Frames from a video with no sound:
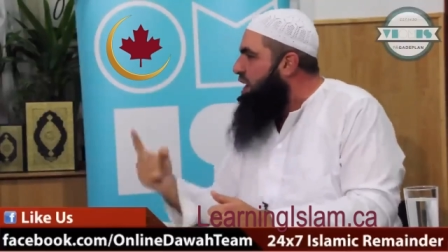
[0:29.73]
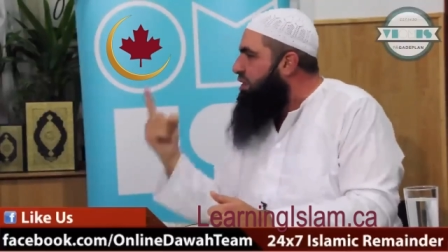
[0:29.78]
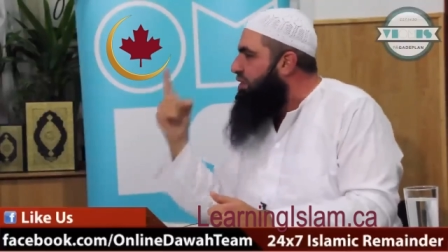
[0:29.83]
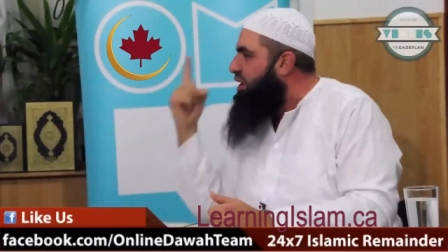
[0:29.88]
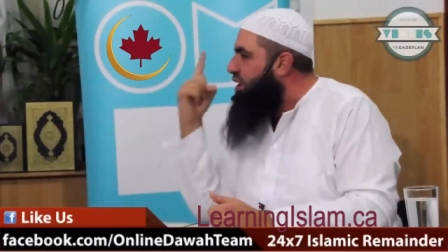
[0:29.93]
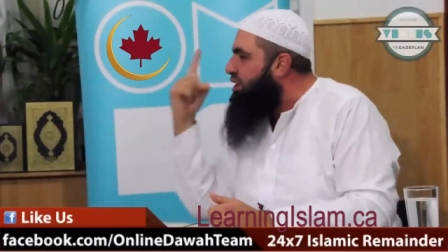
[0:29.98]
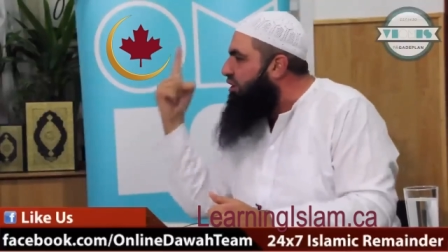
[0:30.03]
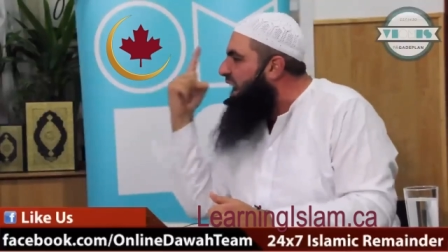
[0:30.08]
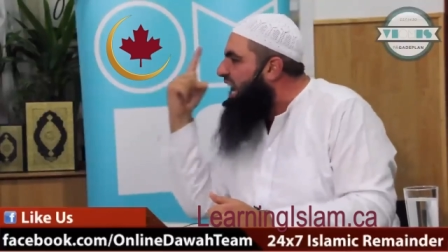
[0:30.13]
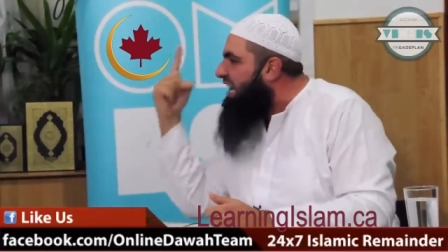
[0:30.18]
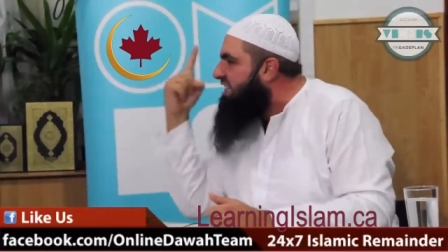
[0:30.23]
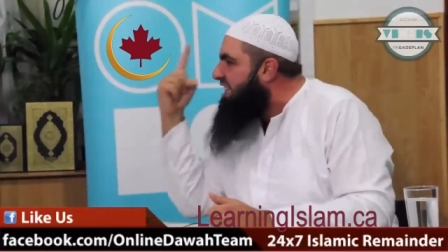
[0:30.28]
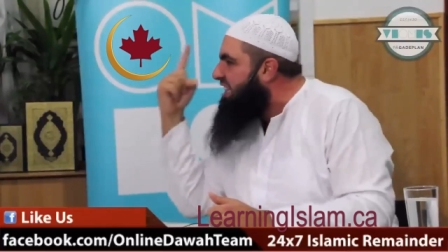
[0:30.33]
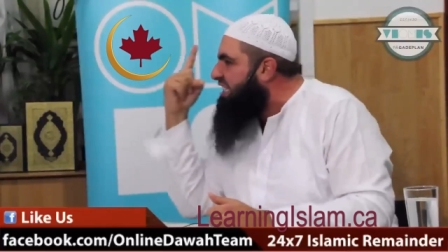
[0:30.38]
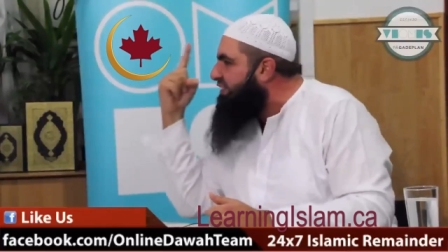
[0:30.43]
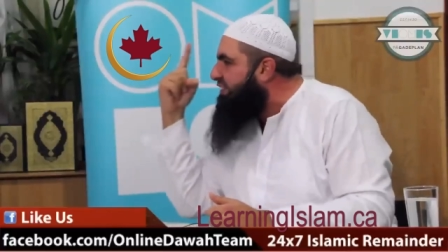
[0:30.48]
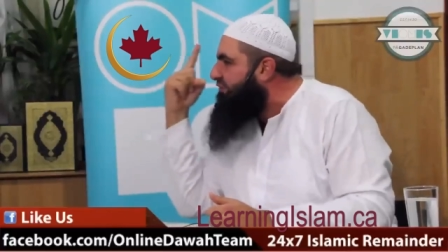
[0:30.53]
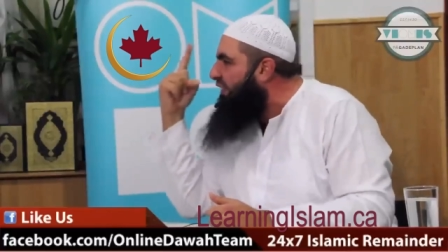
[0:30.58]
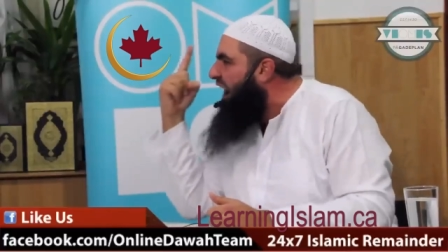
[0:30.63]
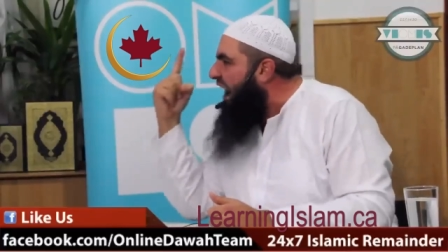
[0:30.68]
The
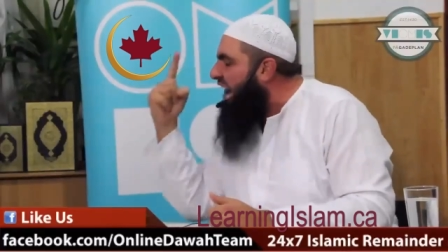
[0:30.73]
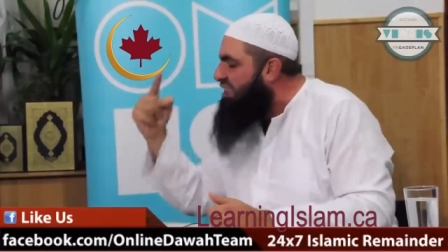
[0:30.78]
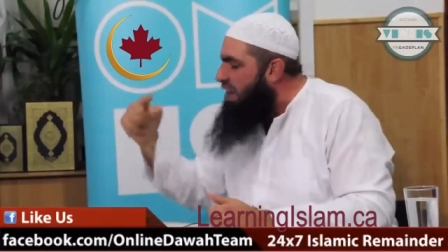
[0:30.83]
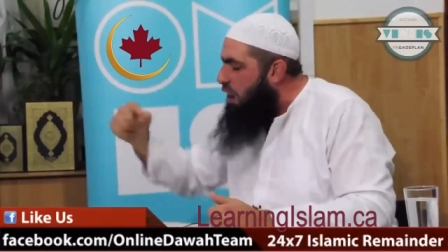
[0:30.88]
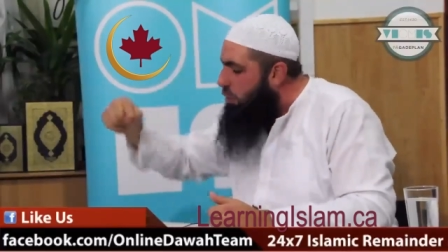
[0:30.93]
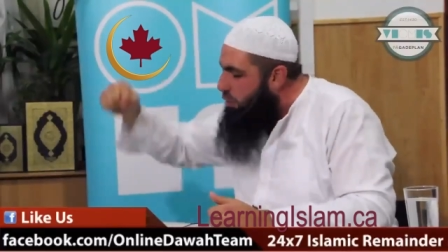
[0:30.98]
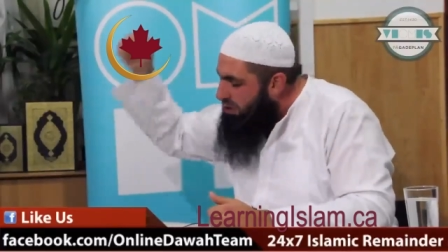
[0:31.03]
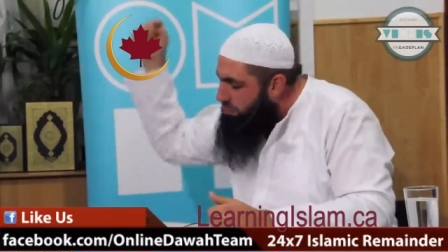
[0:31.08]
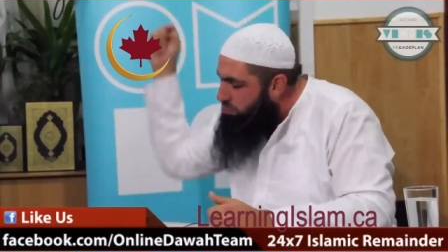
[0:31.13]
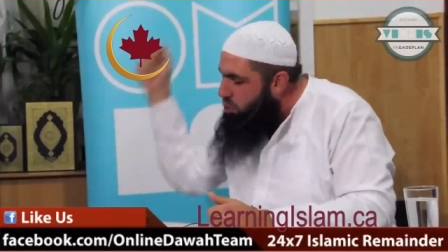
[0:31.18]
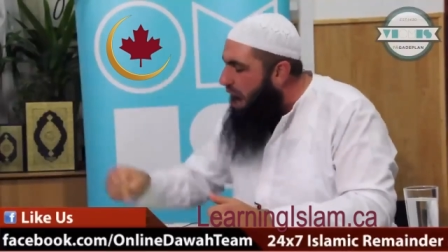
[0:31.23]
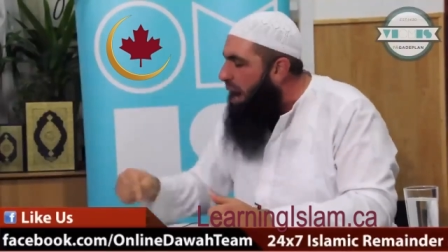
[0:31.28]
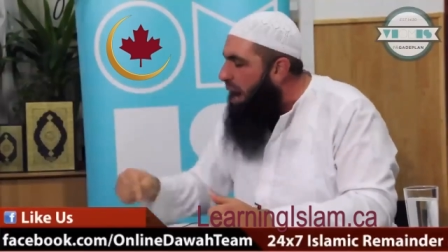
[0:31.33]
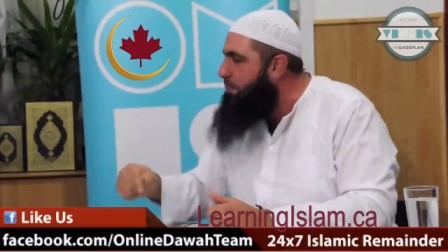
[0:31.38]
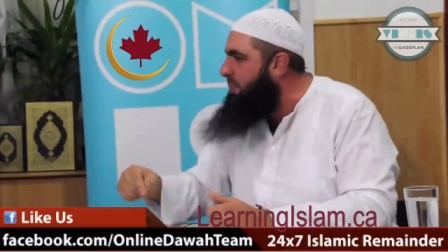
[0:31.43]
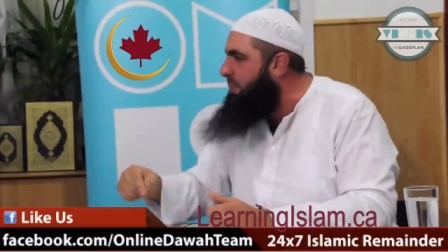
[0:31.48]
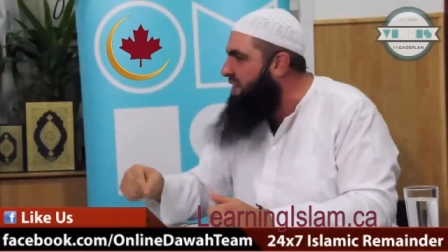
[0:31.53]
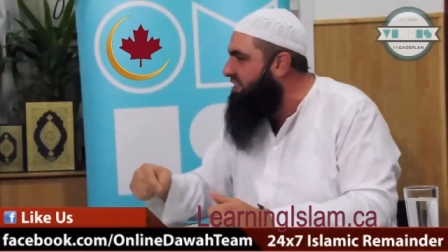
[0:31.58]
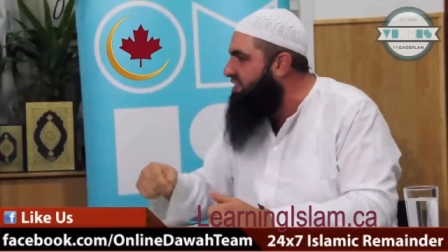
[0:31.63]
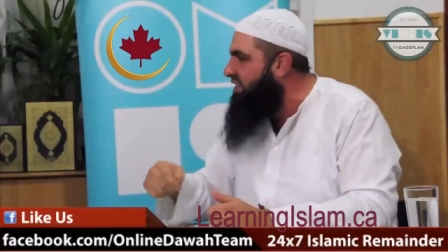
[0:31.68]
greatest father was
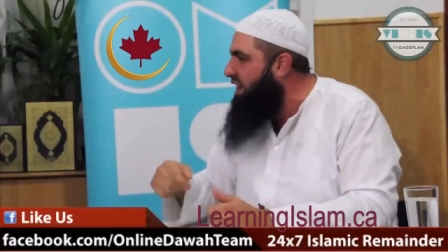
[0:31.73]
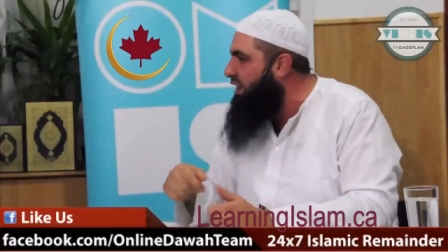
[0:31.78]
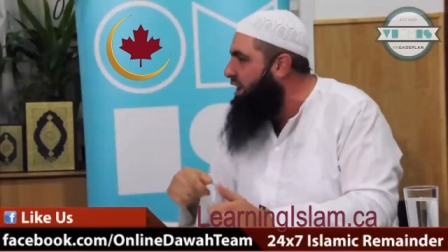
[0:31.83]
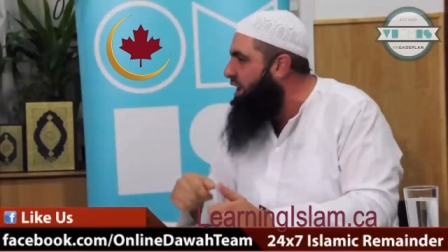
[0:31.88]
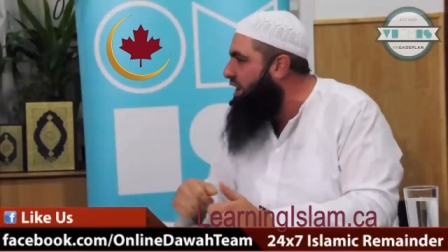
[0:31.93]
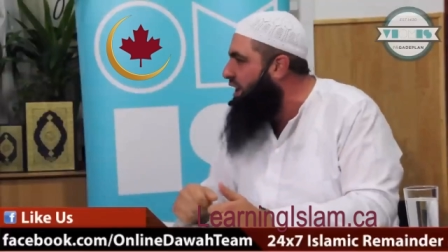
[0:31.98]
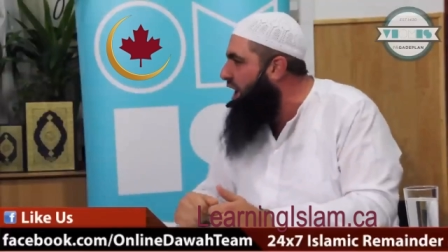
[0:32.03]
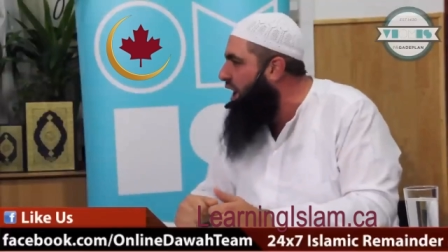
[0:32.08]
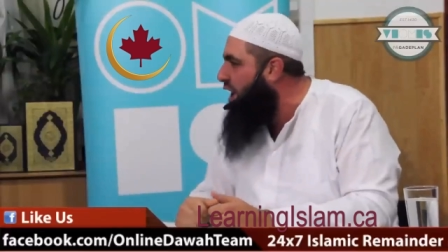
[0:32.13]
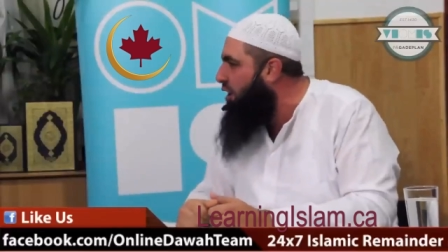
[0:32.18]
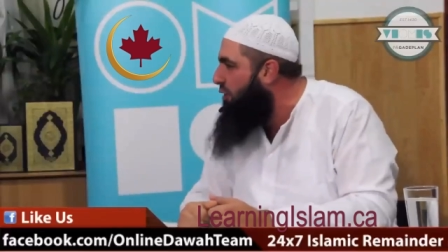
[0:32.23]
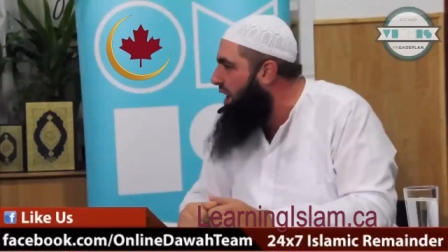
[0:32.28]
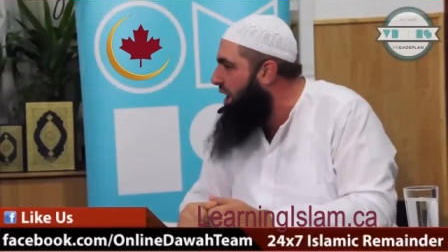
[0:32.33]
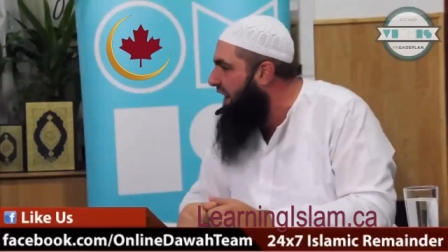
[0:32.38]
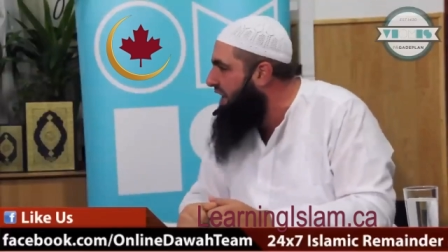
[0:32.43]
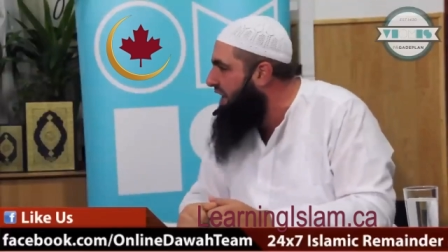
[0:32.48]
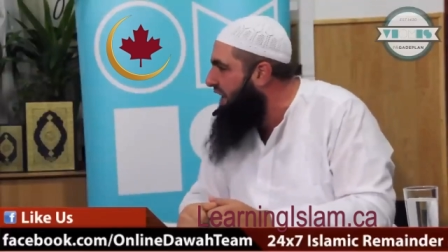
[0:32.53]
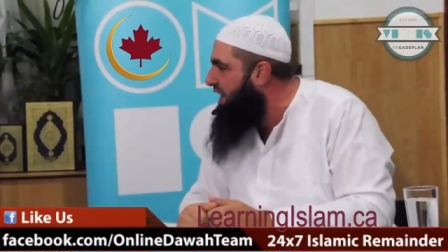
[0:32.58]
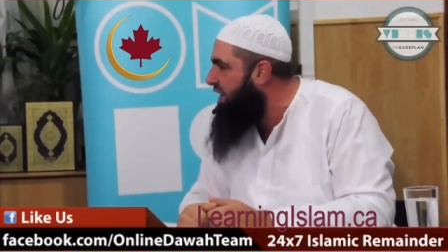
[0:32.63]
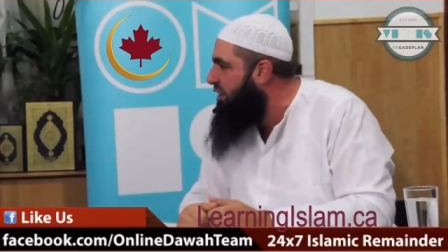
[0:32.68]
Muhammad sallallahu
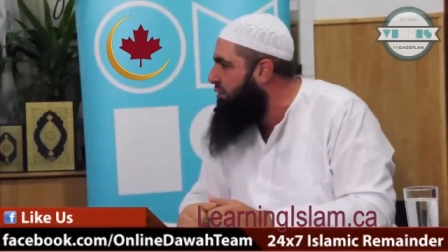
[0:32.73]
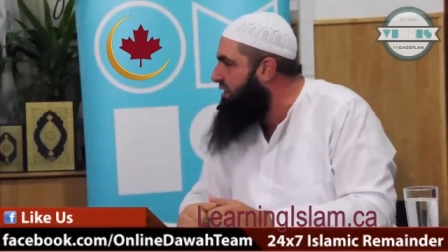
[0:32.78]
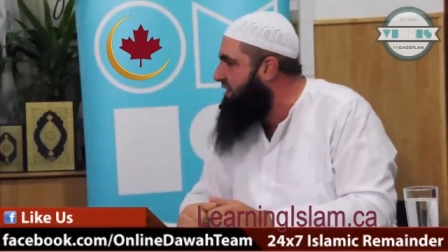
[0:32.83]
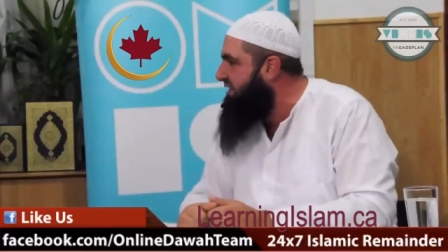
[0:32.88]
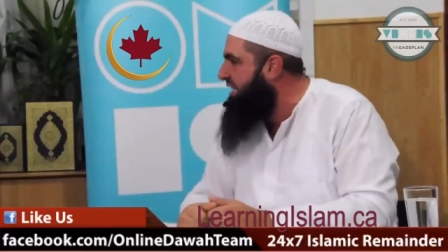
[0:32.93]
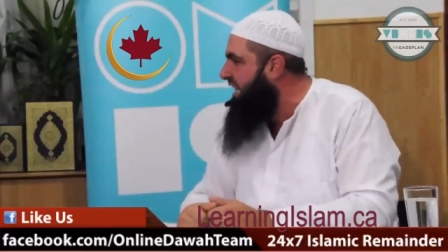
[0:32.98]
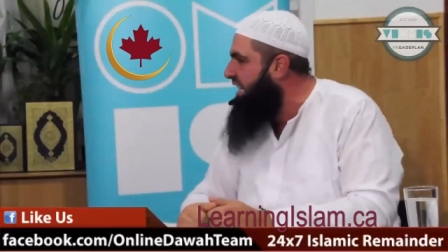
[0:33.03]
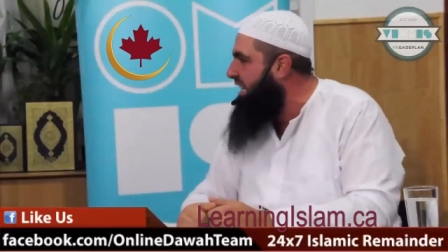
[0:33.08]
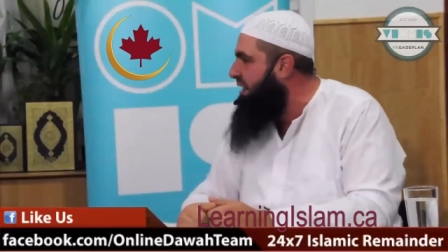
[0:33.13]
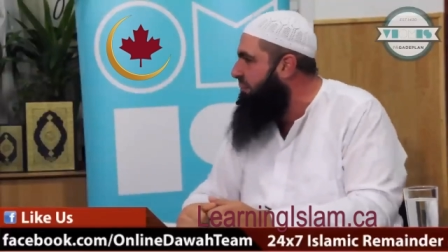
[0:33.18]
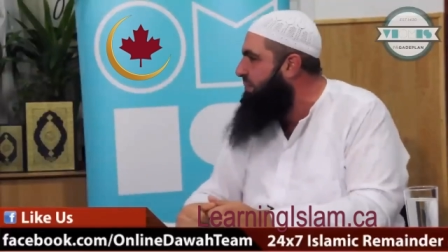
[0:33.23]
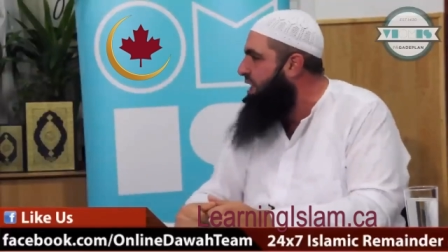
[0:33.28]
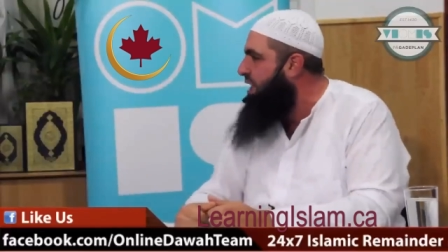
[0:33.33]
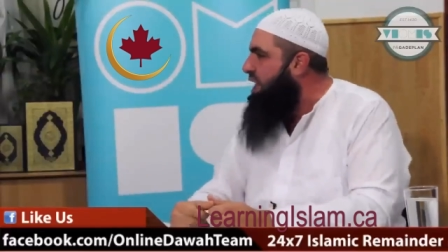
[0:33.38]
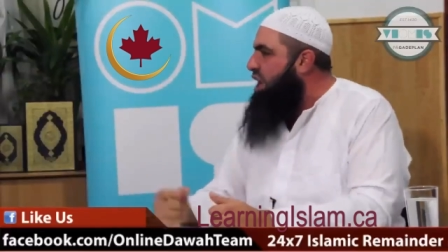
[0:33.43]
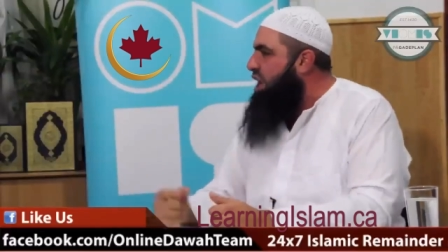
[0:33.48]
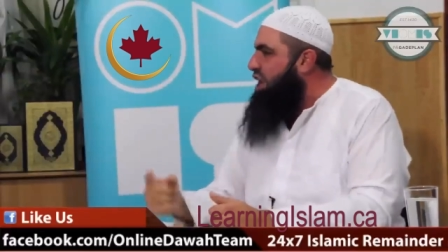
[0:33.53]
alayhi wasallam.